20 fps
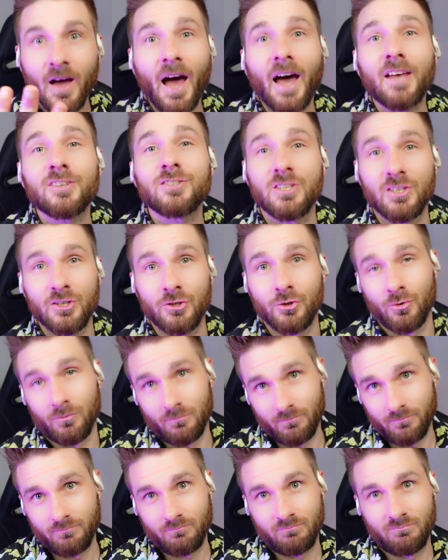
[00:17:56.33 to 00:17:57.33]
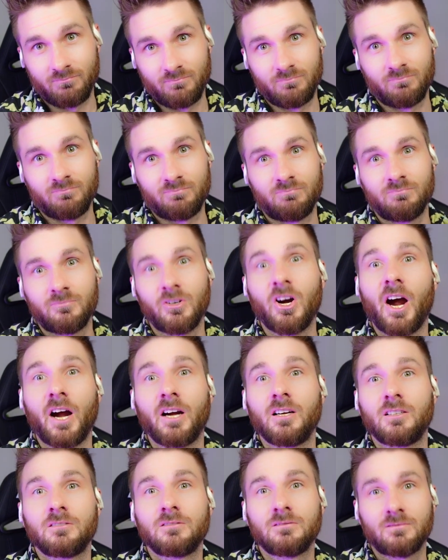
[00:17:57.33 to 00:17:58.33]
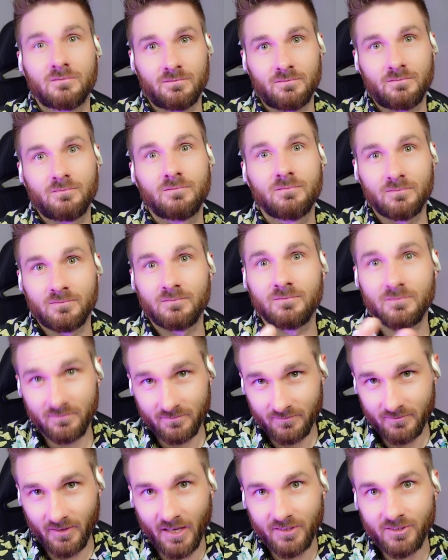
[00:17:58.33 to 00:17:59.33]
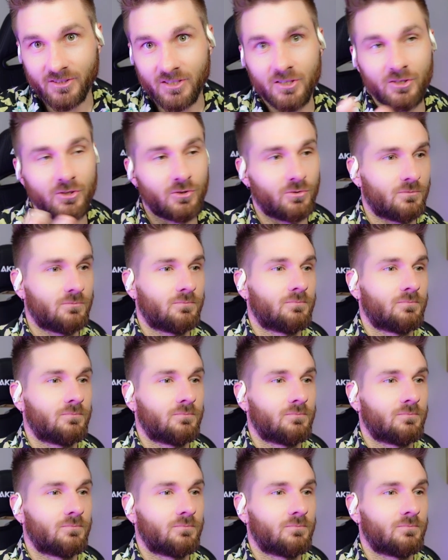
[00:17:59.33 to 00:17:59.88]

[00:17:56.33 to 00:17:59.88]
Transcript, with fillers: I see you. All right. I see